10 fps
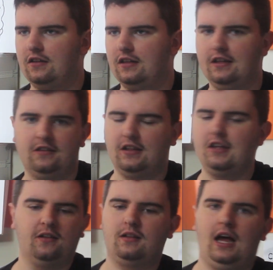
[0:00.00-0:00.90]

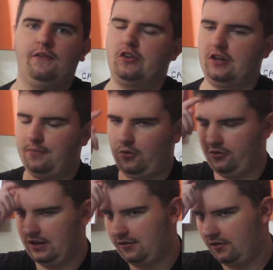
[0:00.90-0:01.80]
you could have a great
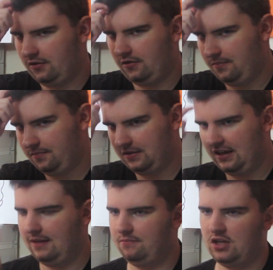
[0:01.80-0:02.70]
project under
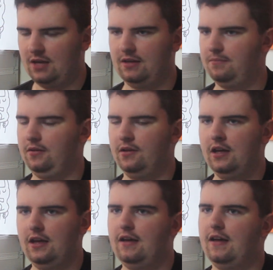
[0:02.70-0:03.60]
him, Jamie, but
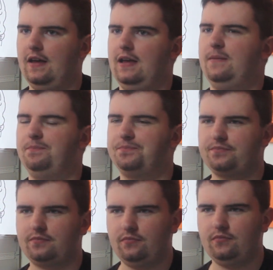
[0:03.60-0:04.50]
there
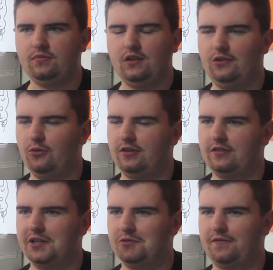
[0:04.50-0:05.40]
was
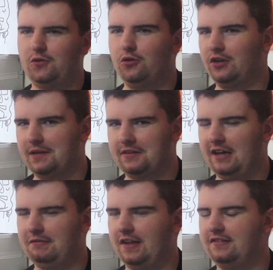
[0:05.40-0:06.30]
a few gripes I
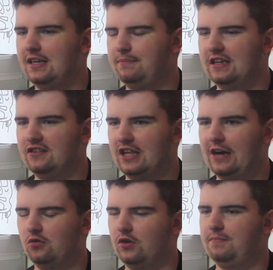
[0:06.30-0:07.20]
had with this EP in
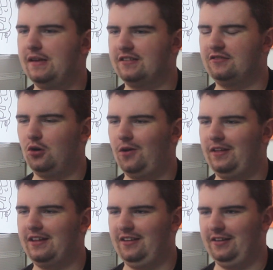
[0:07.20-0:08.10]
general, which makes it sort of
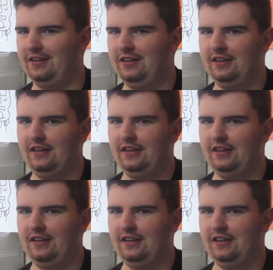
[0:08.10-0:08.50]
like a